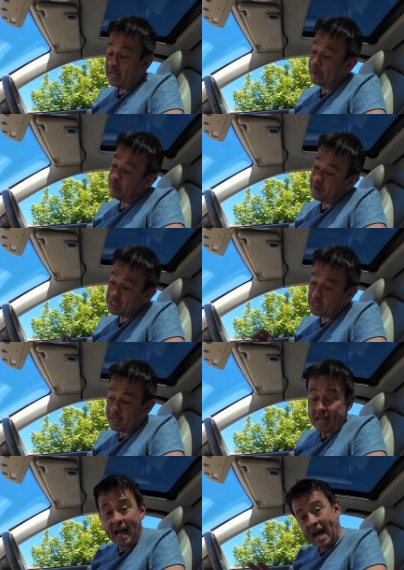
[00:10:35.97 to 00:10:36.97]
Now I've
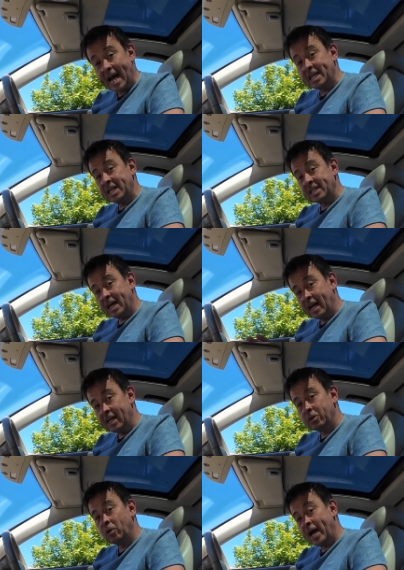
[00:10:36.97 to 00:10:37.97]
actually added a little